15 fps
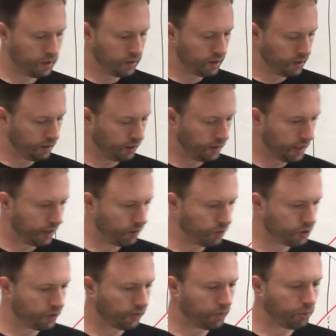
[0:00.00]
the language
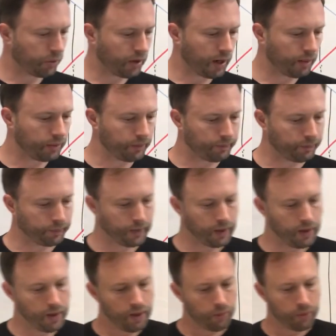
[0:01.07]
of the problem.
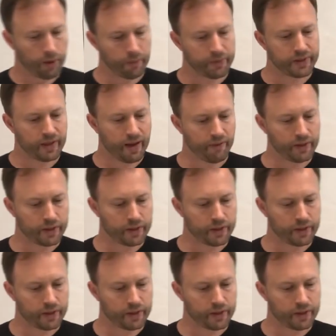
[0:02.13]
Problem 7,